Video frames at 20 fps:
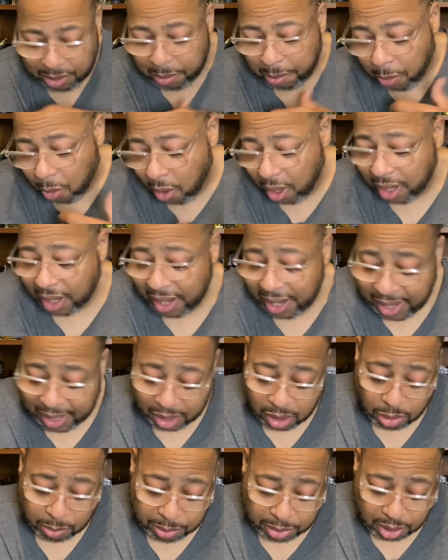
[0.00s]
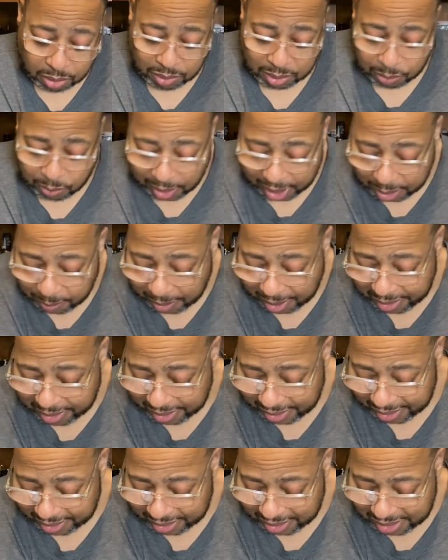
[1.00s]
Marc Ecko Blue, and why do I
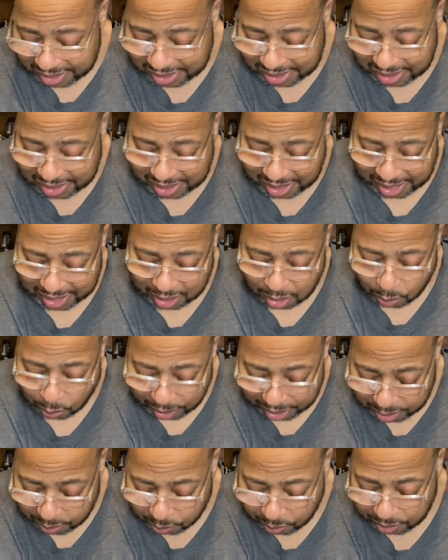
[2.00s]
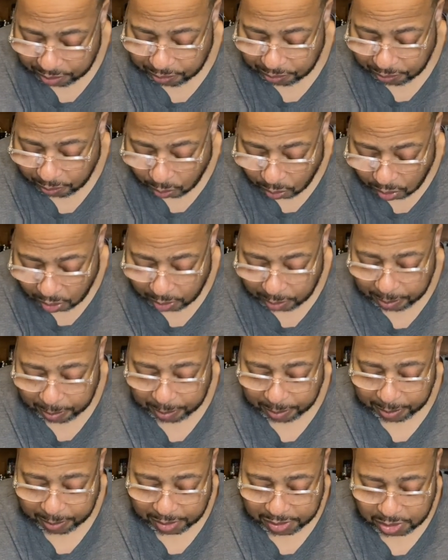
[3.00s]
think this is a great one for
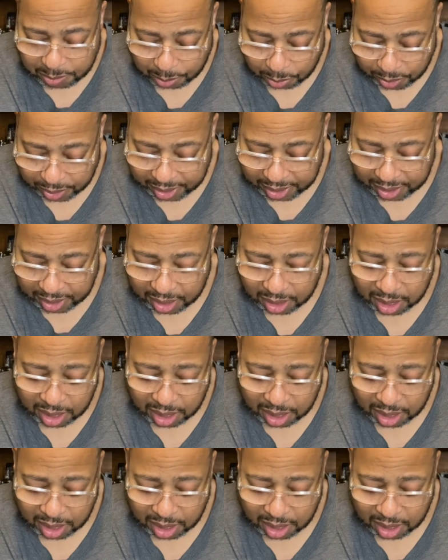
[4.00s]
the spring,